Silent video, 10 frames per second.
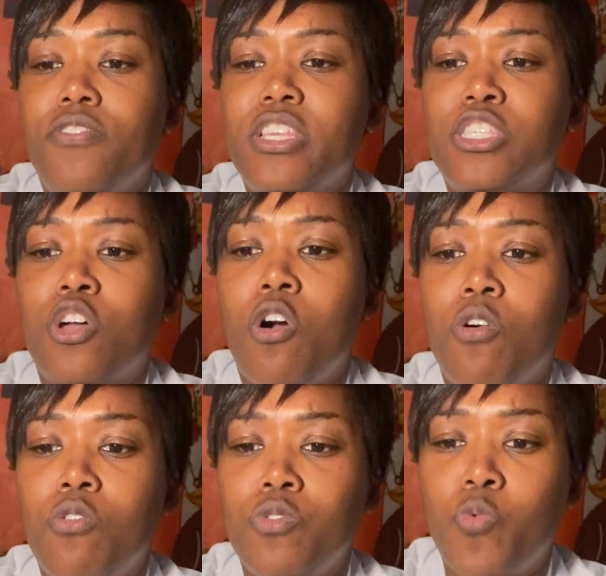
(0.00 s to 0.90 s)
this
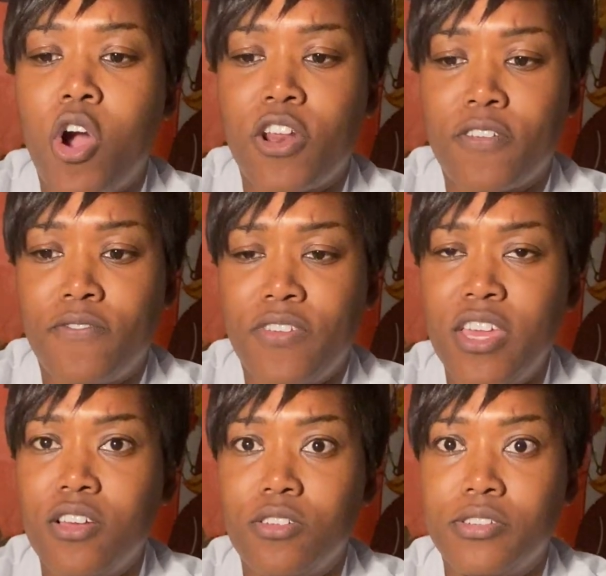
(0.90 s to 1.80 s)
cold water
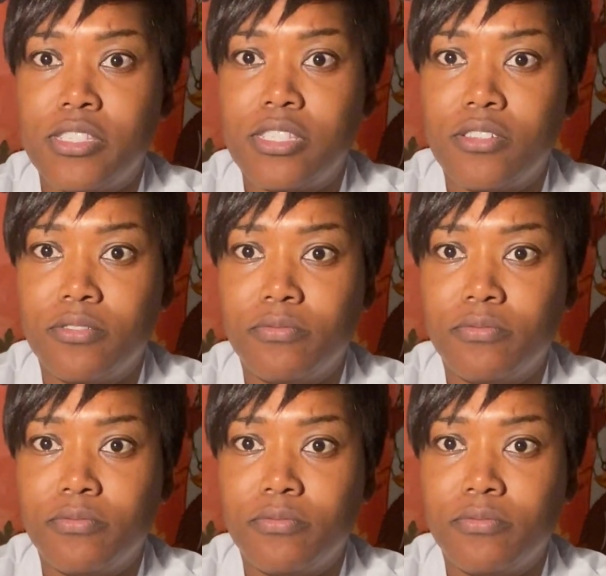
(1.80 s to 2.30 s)
feels?